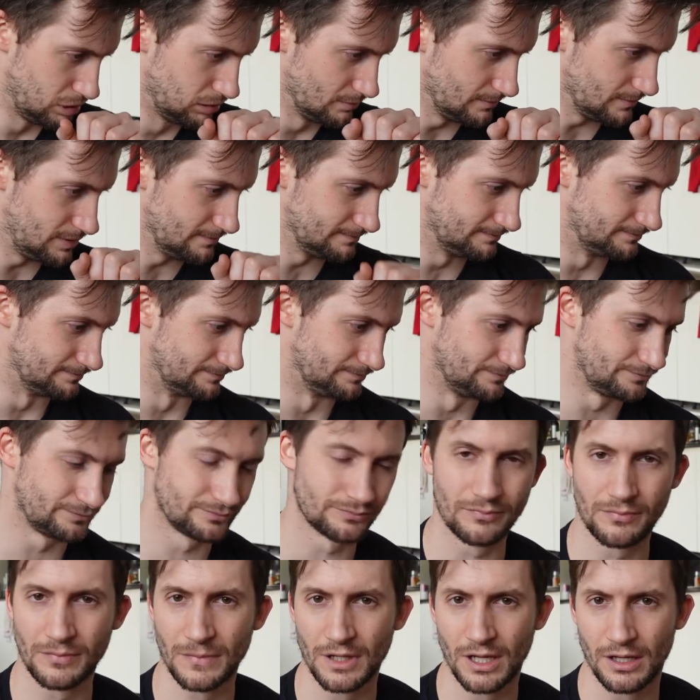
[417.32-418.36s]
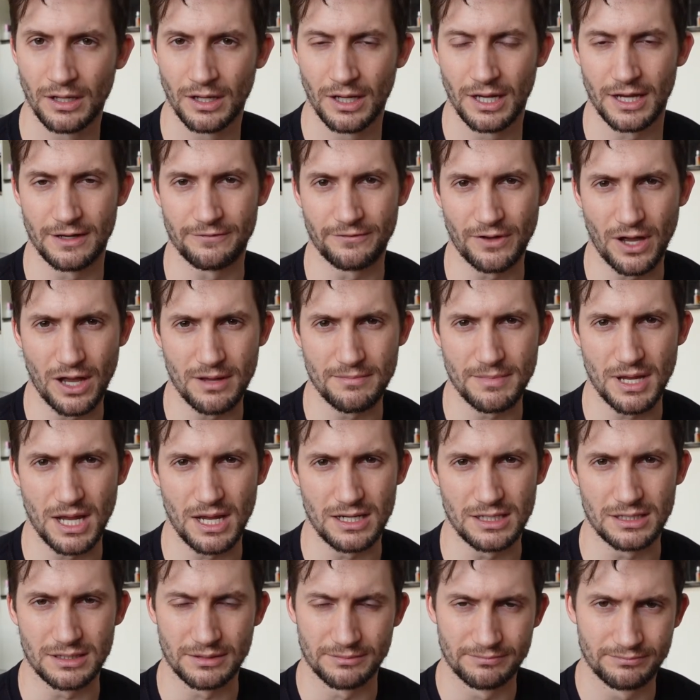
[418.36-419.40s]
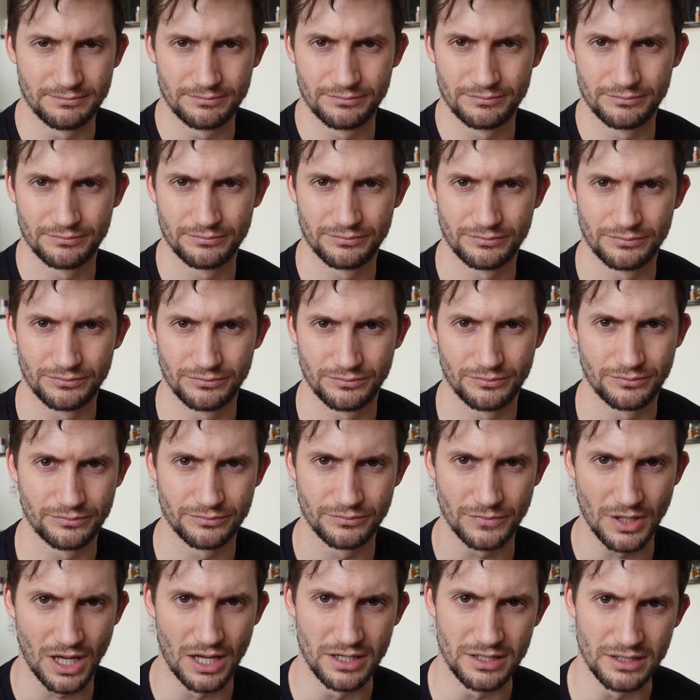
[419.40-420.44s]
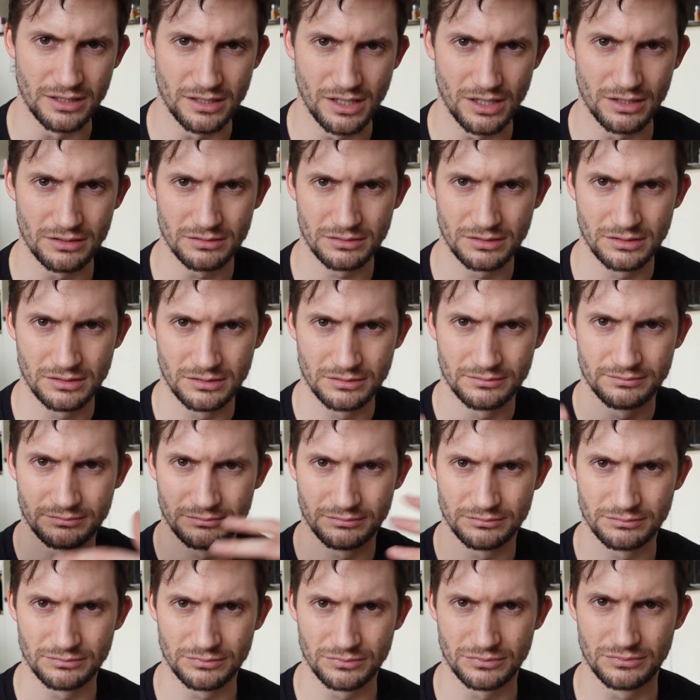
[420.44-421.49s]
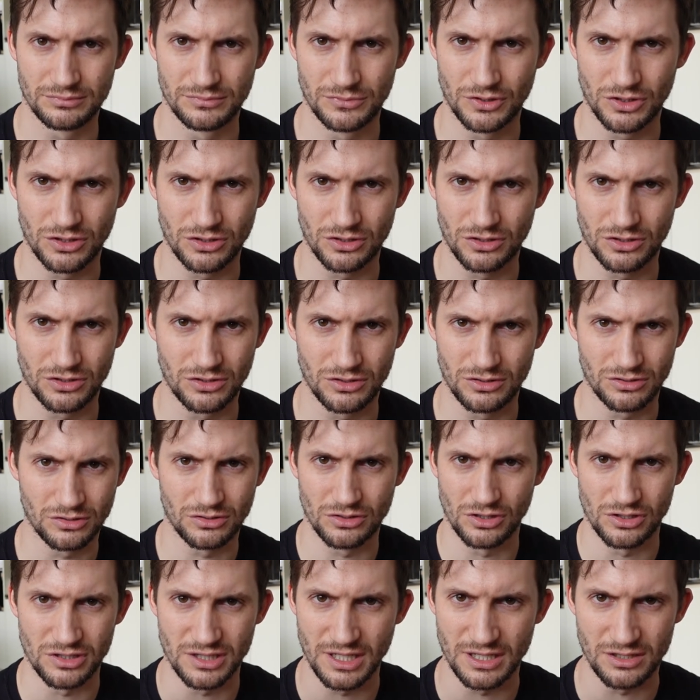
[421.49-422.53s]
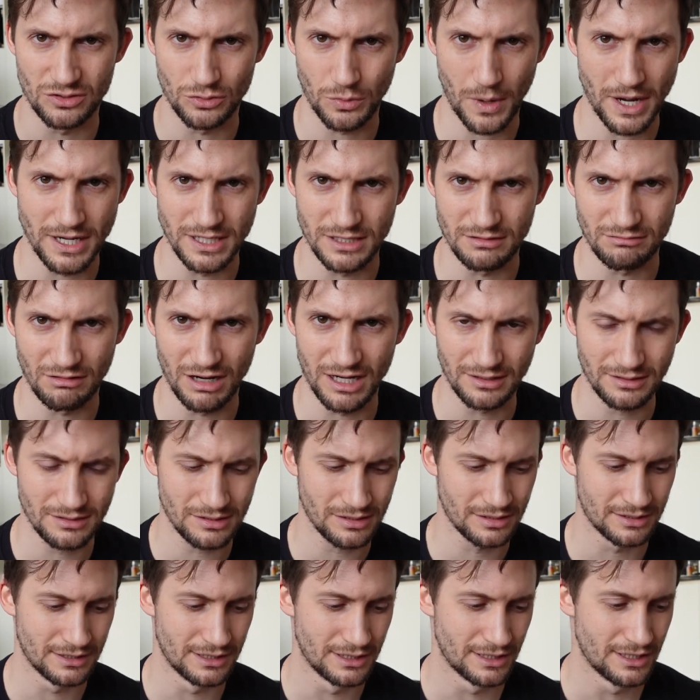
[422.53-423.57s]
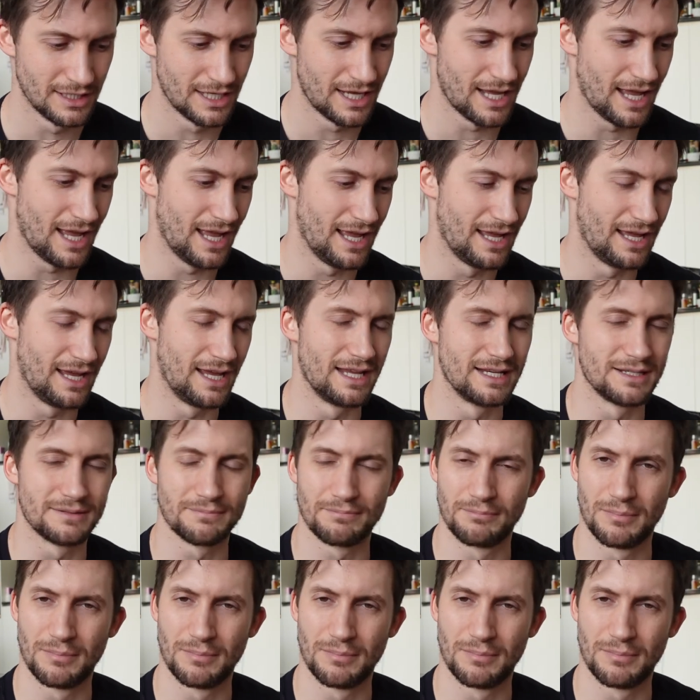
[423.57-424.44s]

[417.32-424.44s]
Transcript: if I make, I don't know, just say 20 grand and